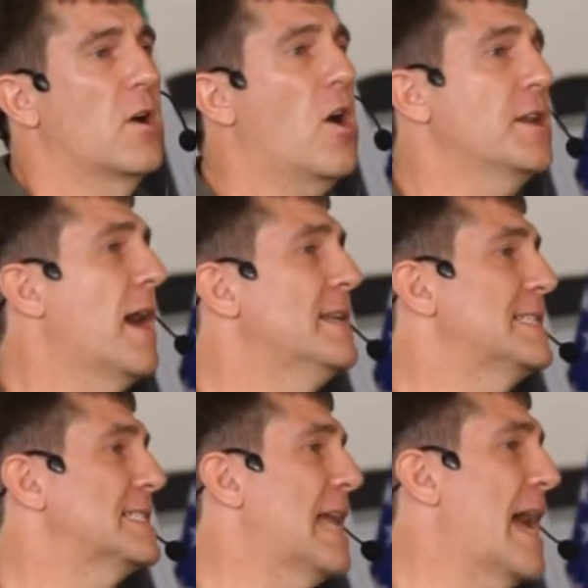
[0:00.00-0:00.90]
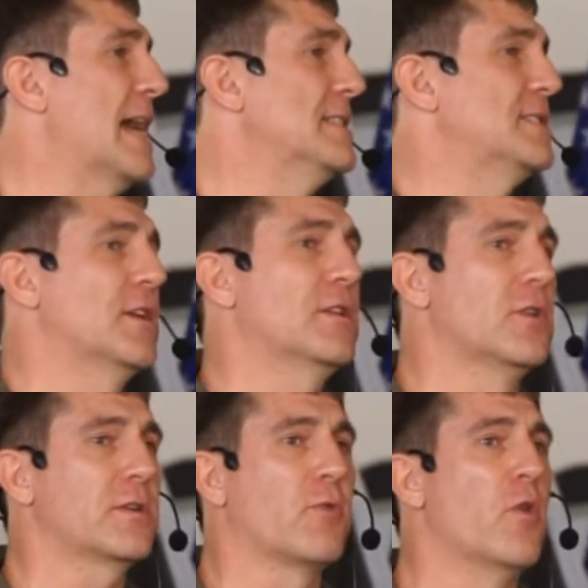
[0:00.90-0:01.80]
God understands. You know,
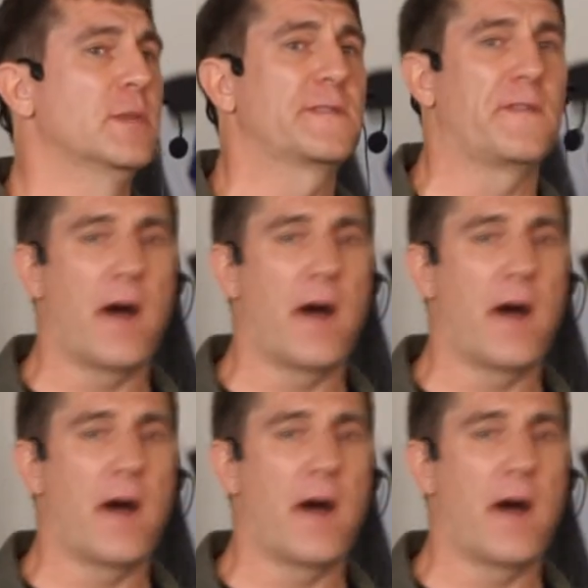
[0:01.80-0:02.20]
you look at Romans